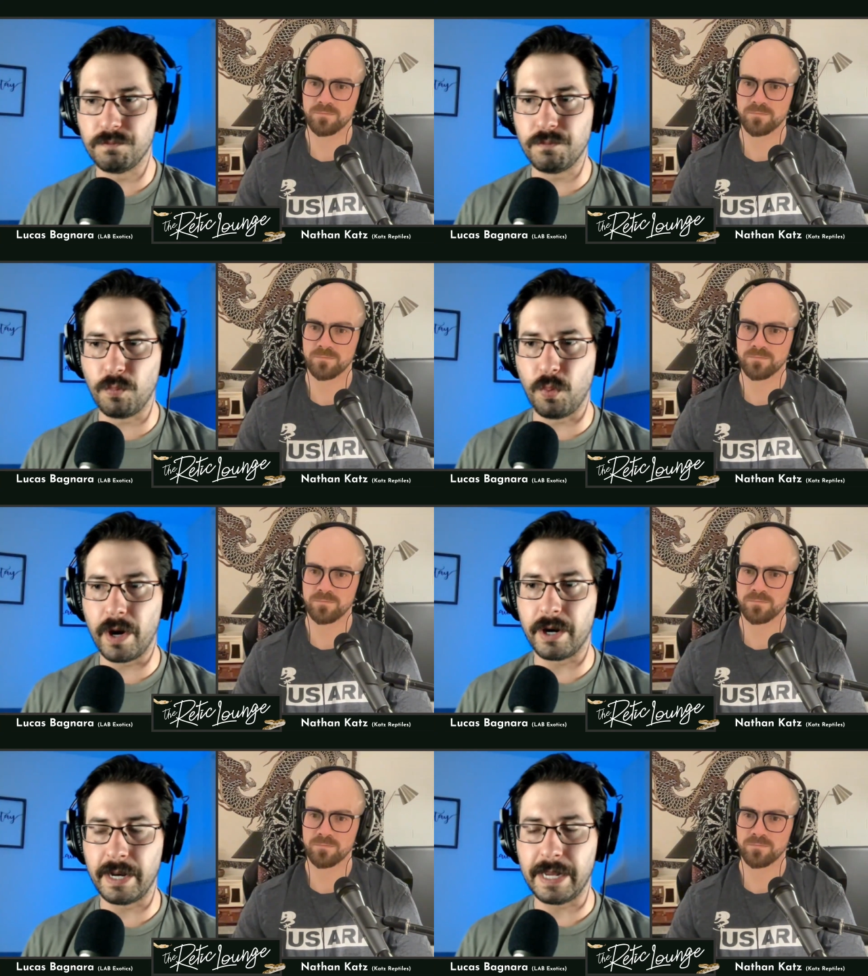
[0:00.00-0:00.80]

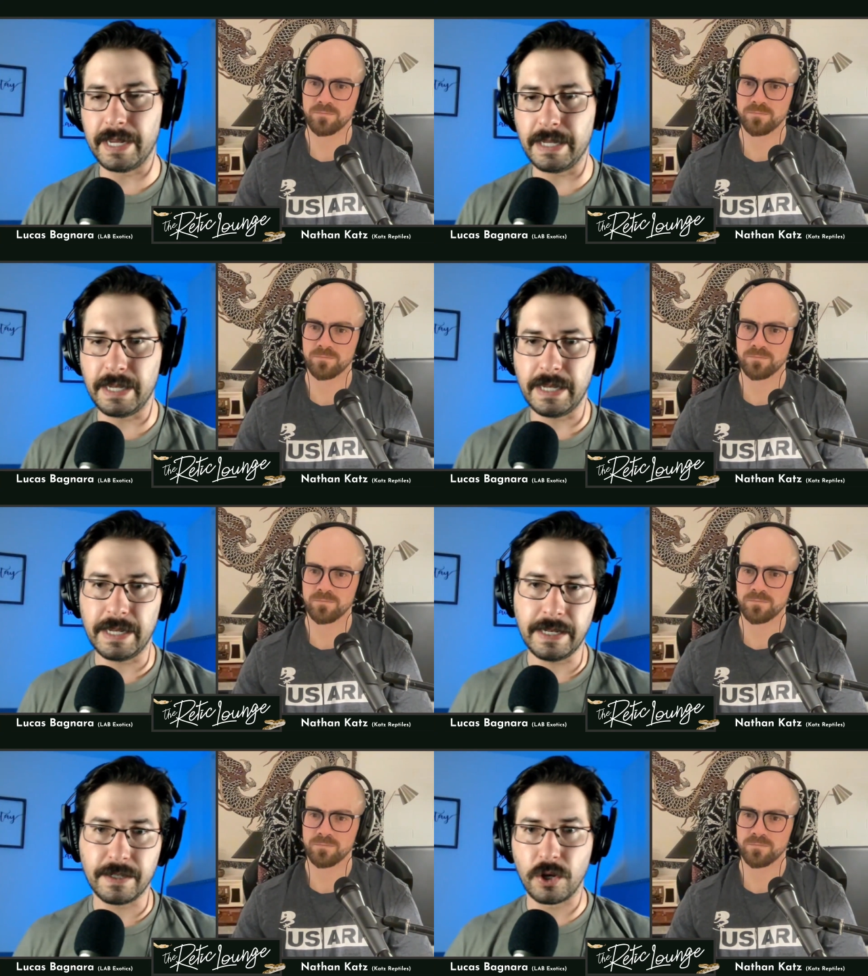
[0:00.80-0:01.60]
Speaker 1: where
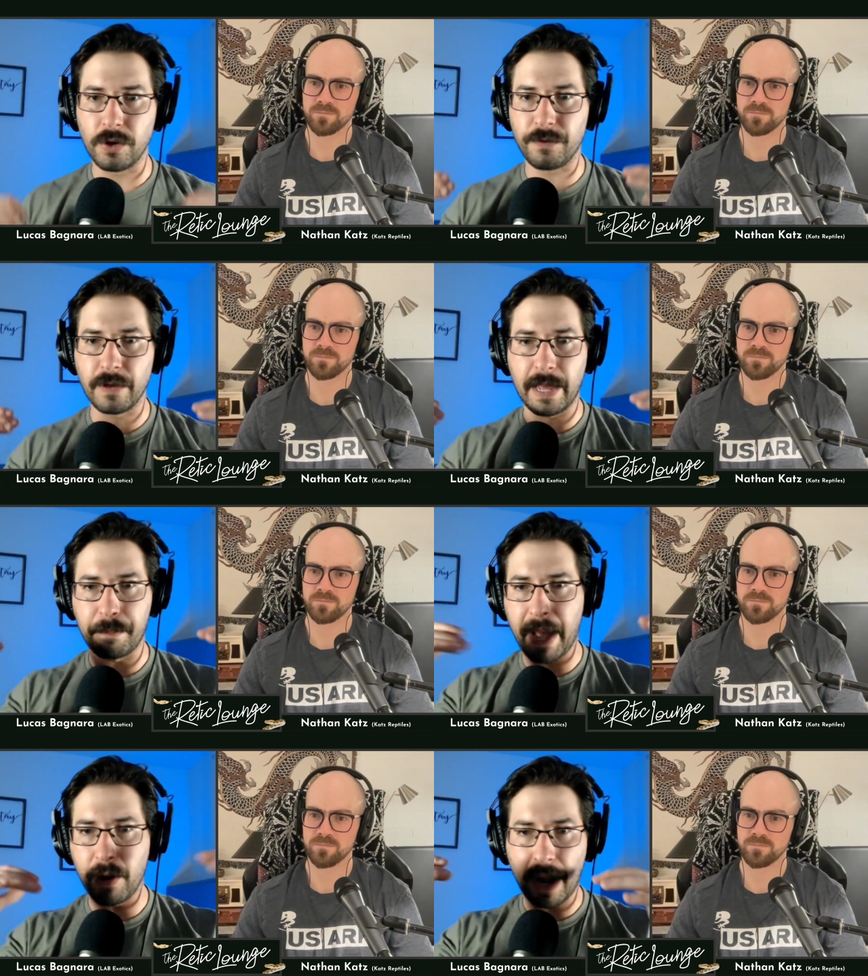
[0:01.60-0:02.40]
it's good for like
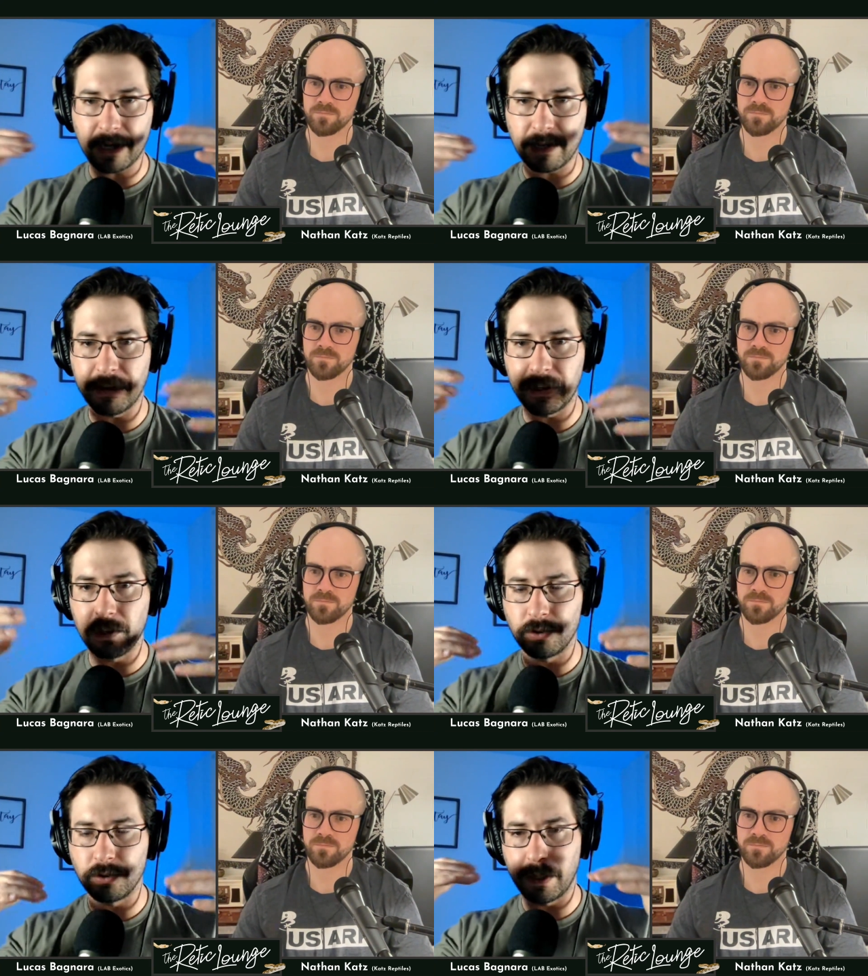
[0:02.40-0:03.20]
bioactive
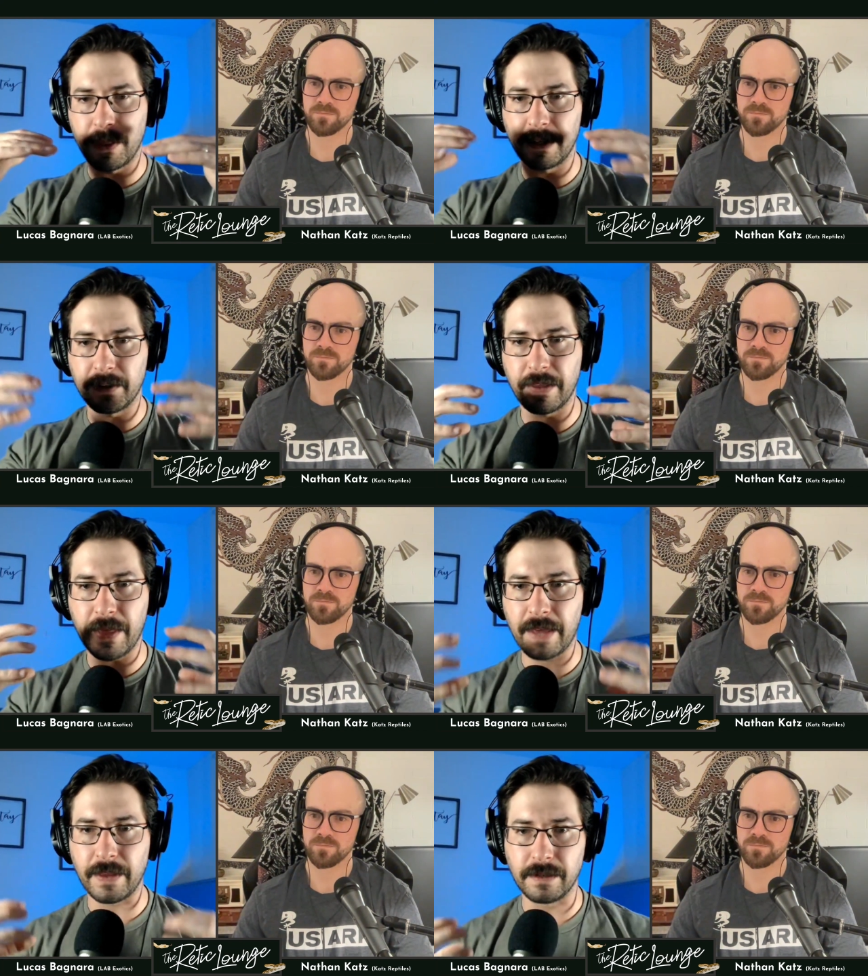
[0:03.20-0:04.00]
enclosures and things like
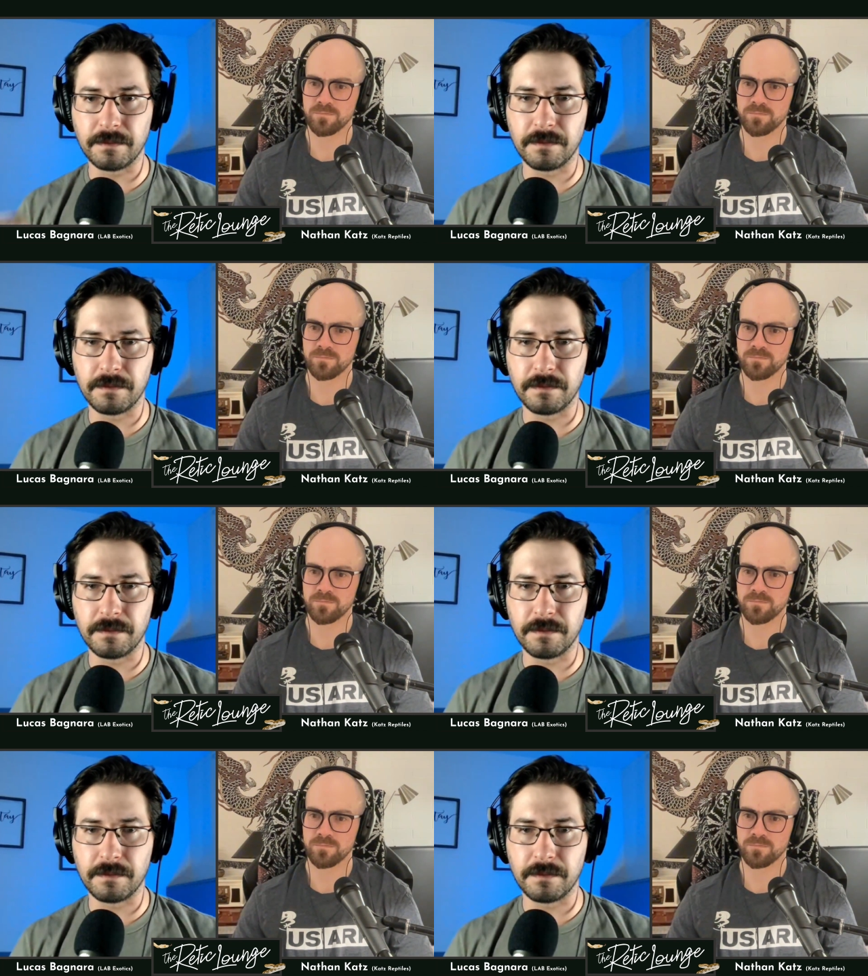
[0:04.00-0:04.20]
that, that